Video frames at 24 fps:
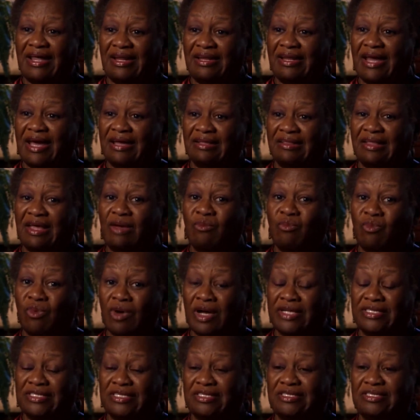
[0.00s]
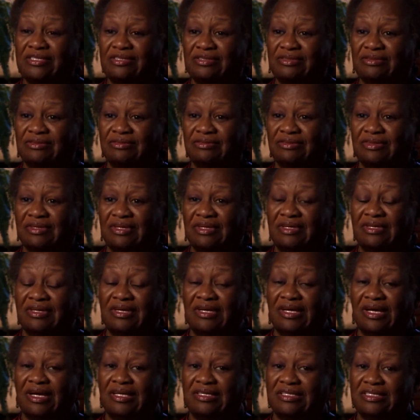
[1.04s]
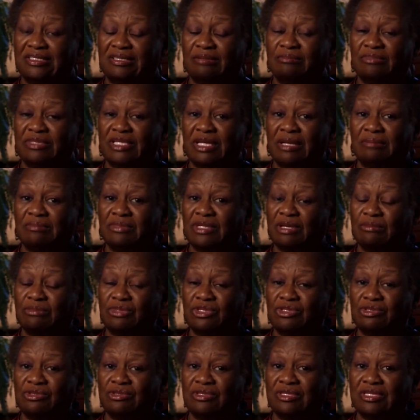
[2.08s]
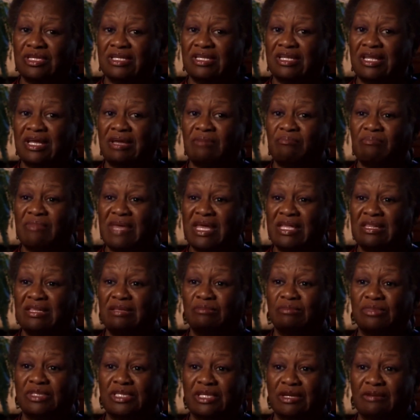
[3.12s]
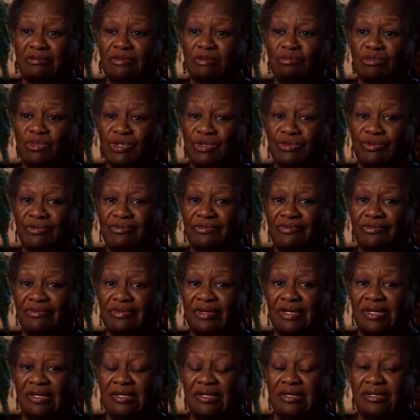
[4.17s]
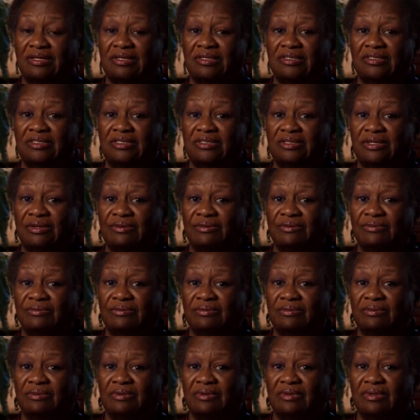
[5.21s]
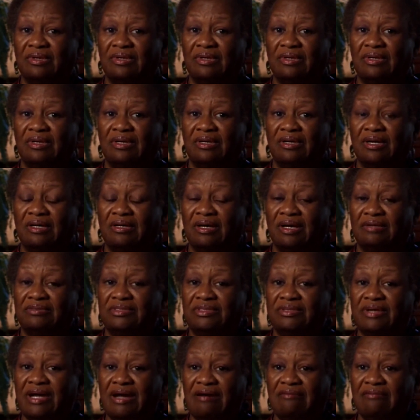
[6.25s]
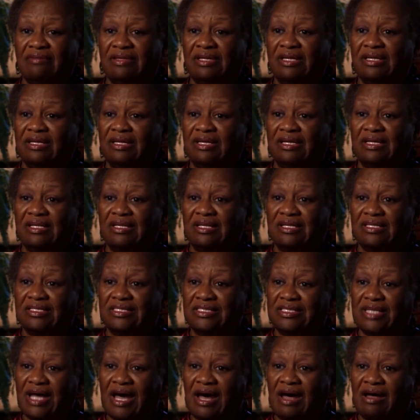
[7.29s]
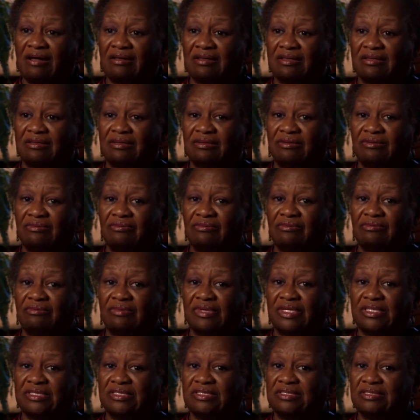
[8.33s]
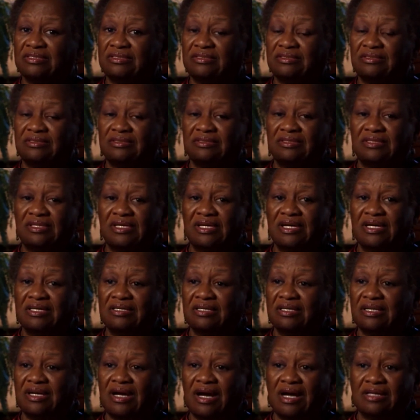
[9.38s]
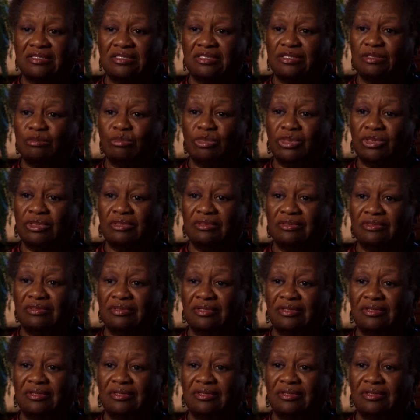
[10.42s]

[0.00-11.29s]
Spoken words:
like they wanted to. And sometimes I'm sure that they made themselves move. So traveling in the South was unconscionable.